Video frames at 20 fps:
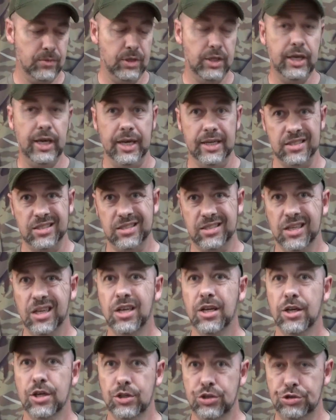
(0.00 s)
Yes,
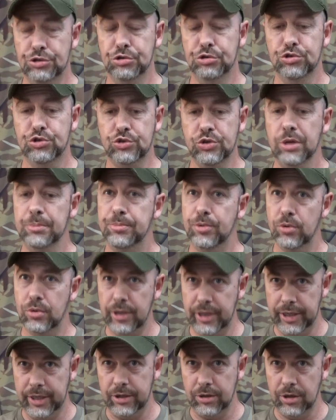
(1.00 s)
2 triple
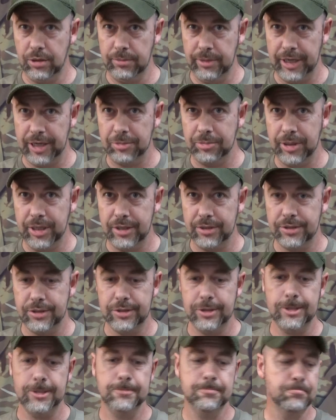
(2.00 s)
AR mag
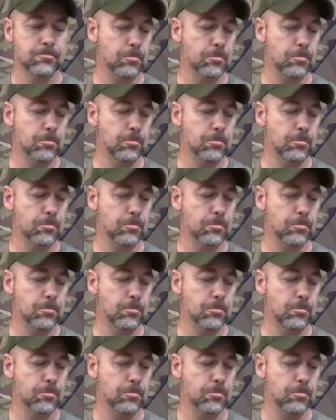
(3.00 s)
pouches.